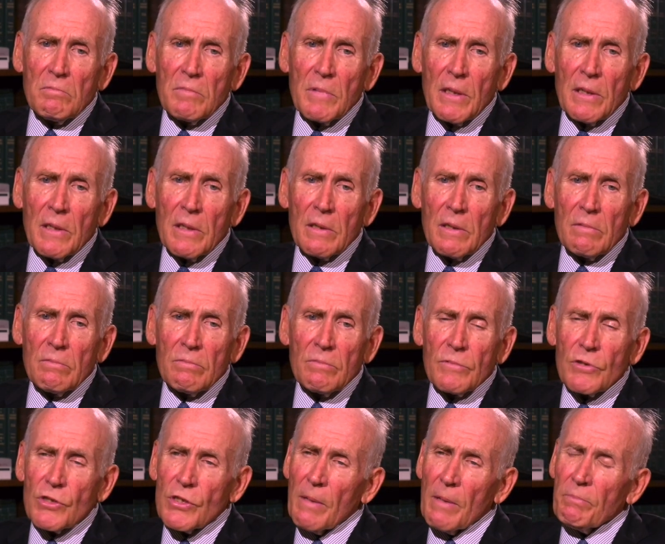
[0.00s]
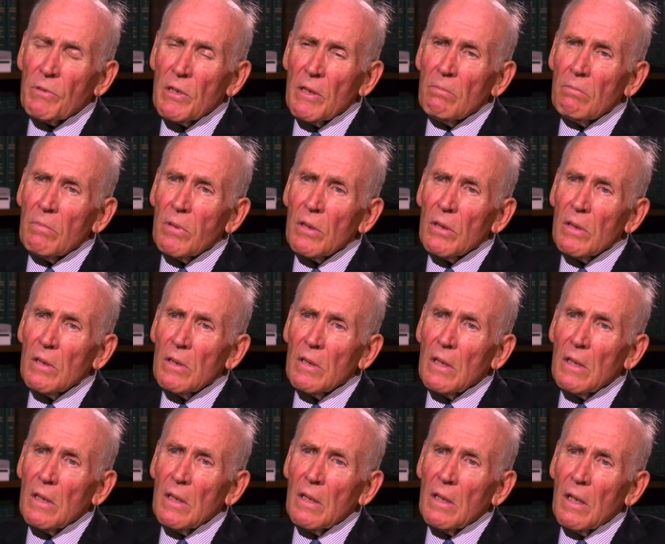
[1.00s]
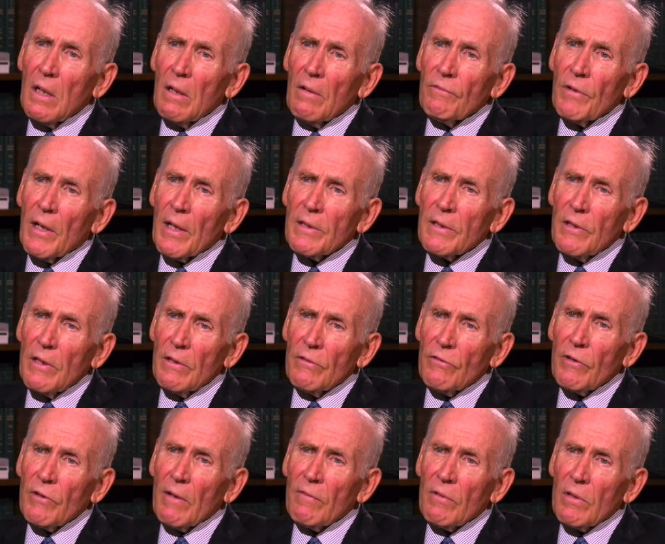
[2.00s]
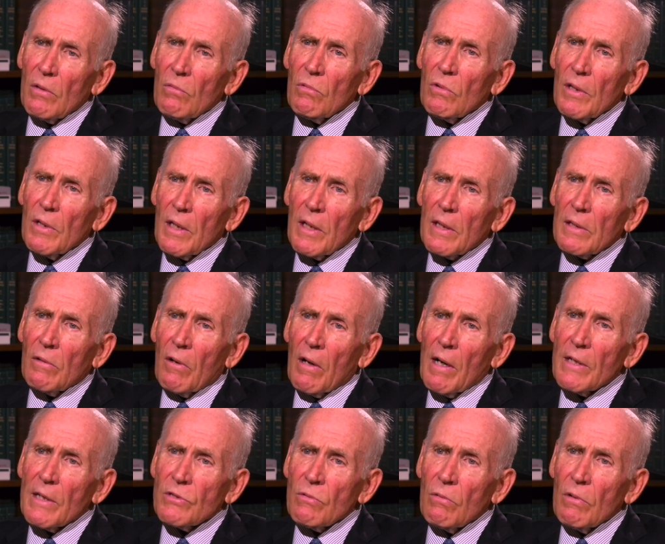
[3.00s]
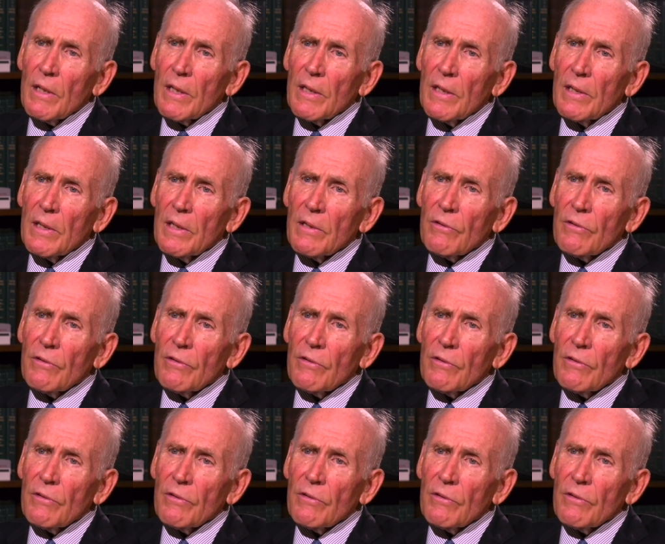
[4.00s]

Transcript: in September of 1971. I graduated in